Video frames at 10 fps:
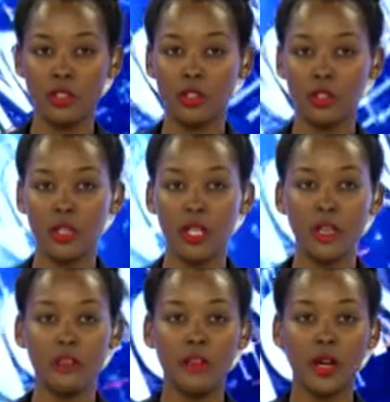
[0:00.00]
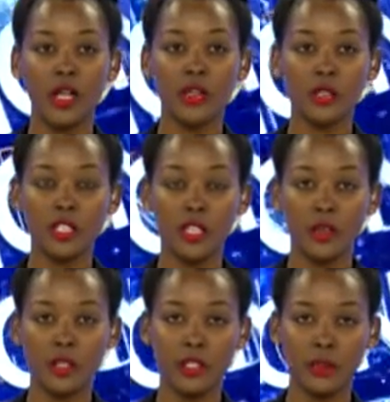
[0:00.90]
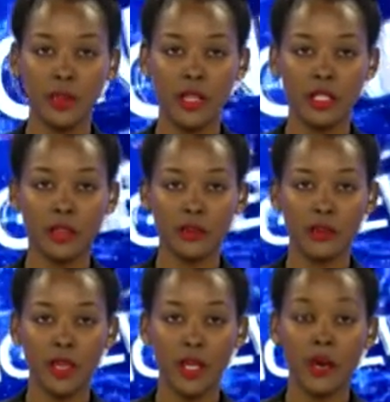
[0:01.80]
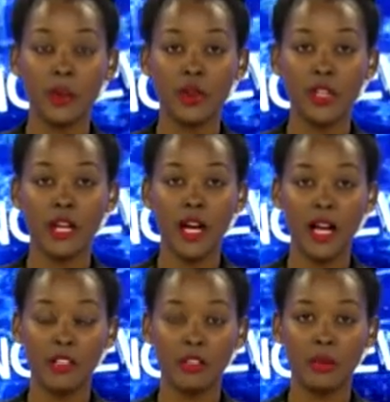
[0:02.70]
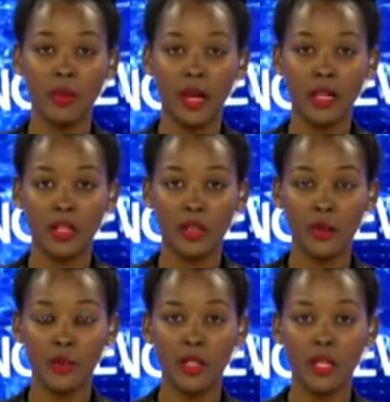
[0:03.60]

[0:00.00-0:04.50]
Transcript: Union for an ordinary departure. More than 100 black cabs